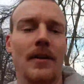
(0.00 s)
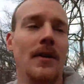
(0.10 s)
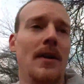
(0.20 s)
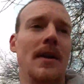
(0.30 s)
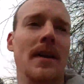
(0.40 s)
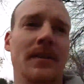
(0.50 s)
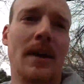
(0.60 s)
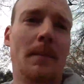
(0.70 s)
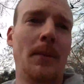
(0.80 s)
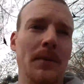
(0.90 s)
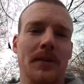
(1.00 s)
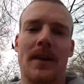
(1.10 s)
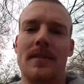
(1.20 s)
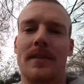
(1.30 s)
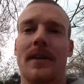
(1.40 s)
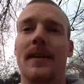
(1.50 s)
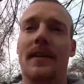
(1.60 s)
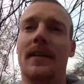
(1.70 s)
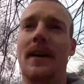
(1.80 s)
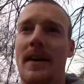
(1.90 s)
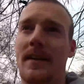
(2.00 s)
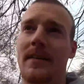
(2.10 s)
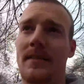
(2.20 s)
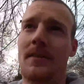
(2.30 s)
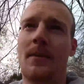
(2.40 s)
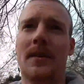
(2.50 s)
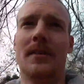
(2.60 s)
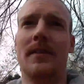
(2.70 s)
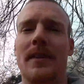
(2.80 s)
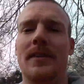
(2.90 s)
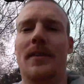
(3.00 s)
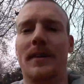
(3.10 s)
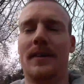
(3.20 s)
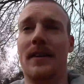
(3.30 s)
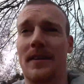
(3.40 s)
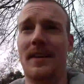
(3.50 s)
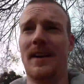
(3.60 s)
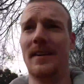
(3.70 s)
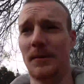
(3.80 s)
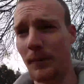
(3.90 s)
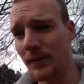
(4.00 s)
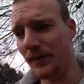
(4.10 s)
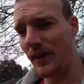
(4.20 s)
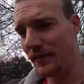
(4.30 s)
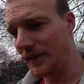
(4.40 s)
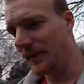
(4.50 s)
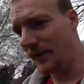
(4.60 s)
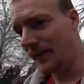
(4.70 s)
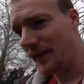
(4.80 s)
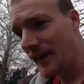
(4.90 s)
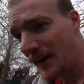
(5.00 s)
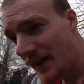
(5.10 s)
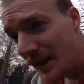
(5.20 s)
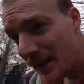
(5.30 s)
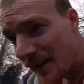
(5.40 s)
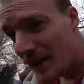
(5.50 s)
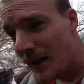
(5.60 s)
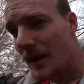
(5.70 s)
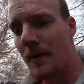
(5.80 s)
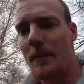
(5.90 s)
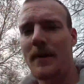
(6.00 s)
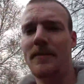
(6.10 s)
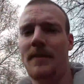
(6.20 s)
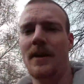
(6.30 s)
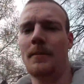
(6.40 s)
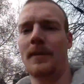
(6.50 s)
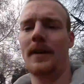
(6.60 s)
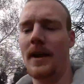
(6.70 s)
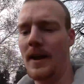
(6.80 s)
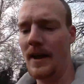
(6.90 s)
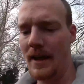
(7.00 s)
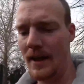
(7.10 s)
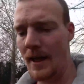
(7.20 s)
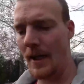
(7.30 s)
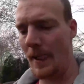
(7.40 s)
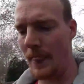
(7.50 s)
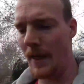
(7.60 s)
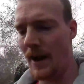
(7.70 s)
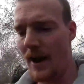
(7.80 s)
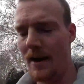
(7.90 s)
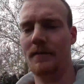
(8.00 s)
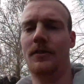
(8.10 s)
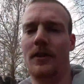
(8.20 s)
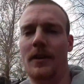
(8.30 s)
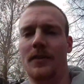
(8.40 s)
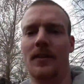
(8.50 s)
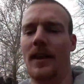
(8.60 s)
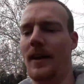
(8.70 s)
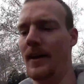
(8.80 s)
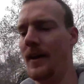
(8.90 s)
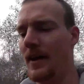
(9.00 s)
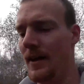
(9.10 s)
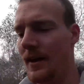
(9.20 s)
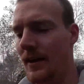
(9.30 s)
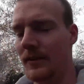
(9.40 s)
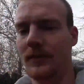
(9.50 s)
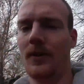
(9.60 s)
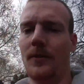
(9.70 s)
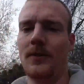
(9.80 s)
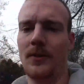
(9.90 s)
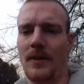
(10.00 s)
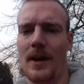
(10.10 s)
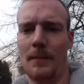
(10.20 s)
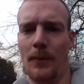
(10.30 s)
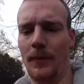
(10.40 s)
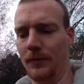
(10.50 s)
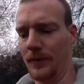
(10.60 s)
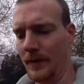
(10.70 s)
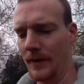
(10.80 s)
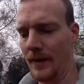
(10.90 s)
know, is that poison ivy on there? And if you watch the video, I tell you, yeah, it's poison ivy on there. My family, I have genes that don't usually get poison.